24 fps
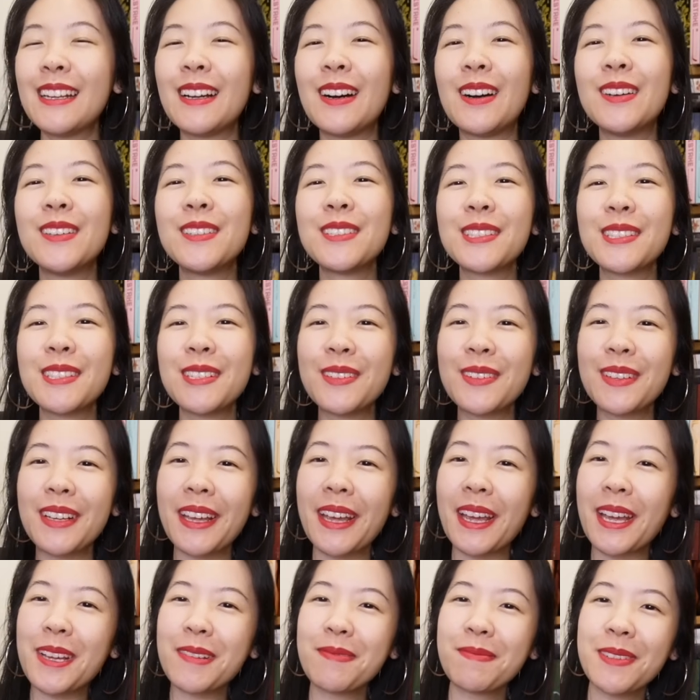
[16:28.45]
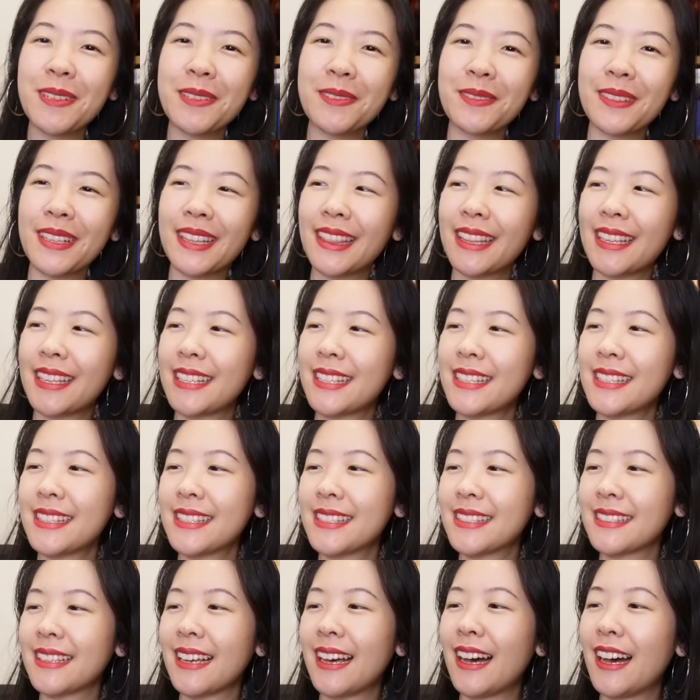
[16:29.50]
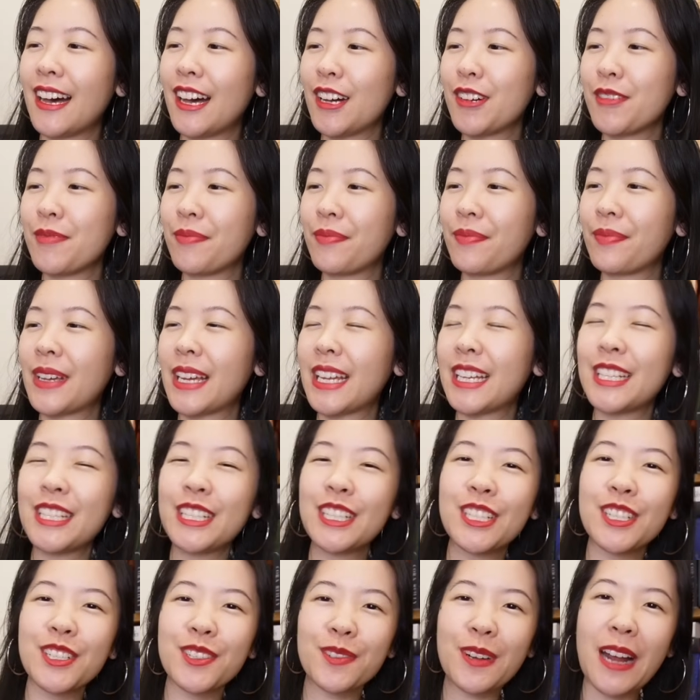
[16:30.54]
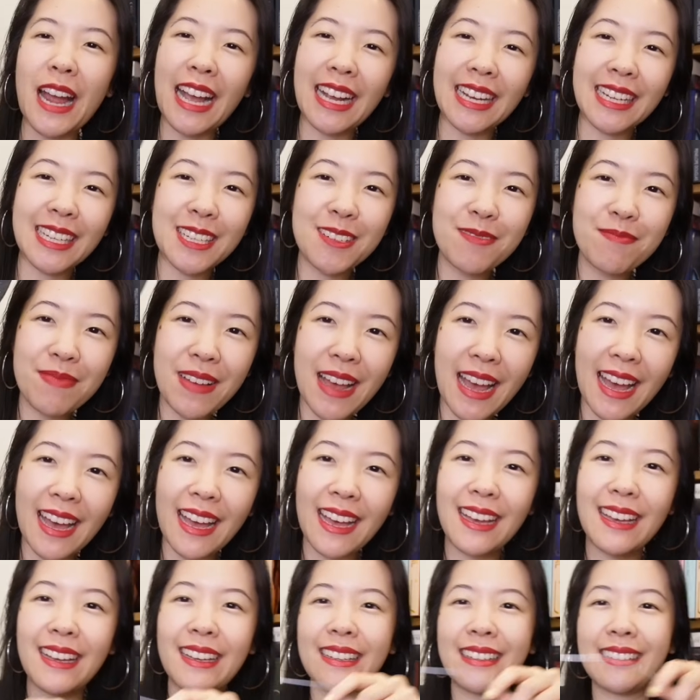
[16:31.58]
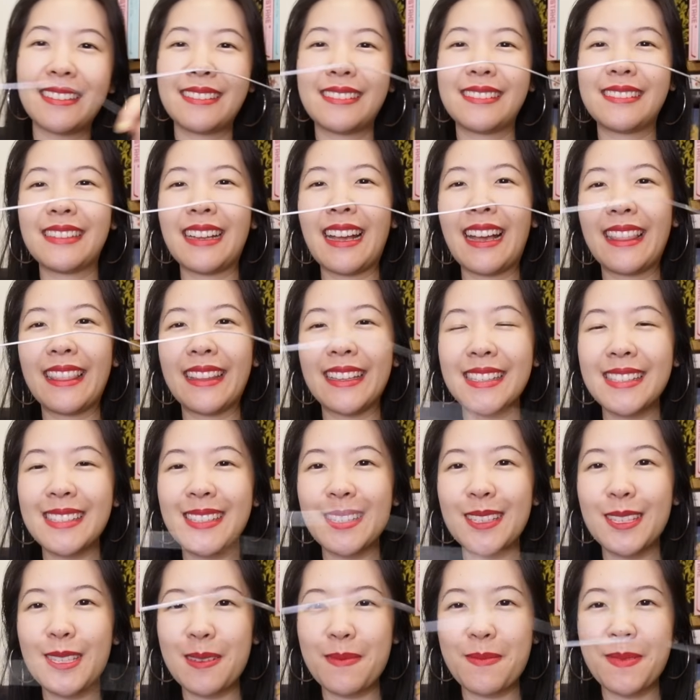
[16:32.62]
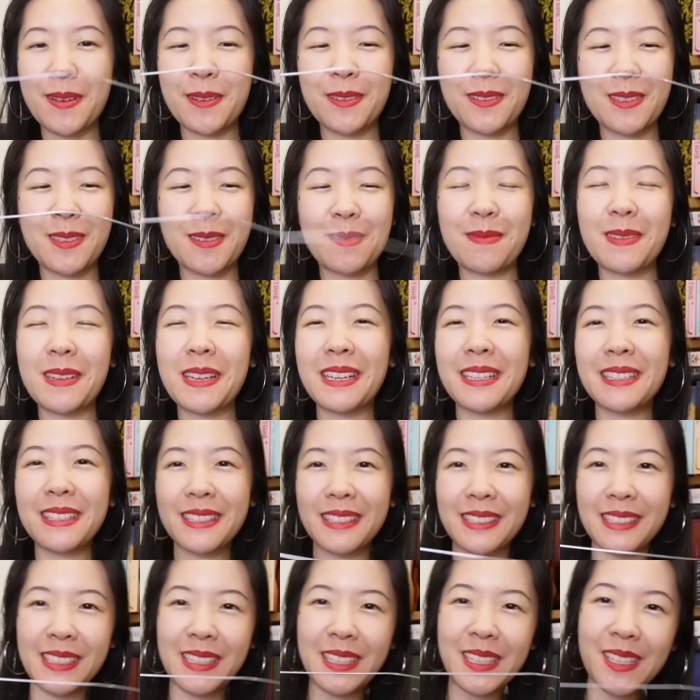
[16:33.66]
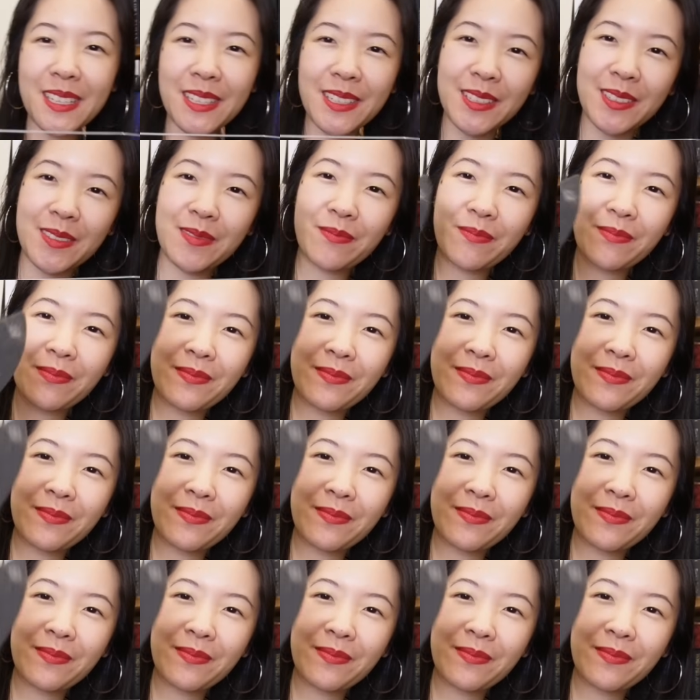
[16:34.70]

It also came with this um, dragon pet and this was supposed to be its leash.